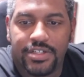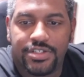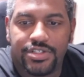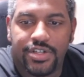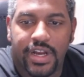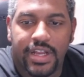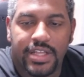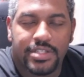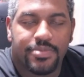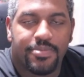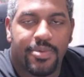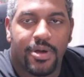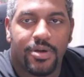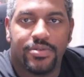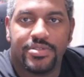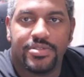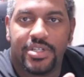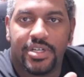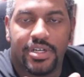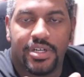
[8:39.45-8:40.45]

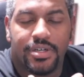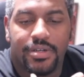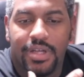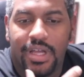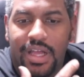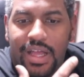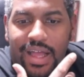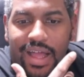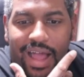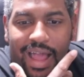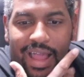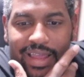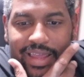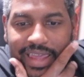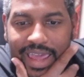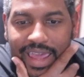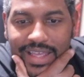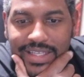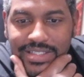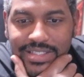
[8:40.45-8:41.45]
transposer, I
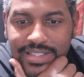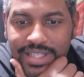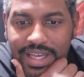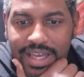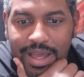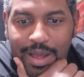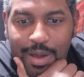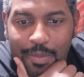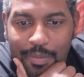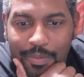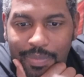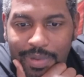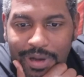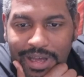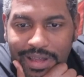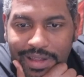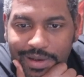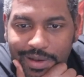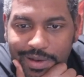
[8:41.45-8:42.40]
guess, but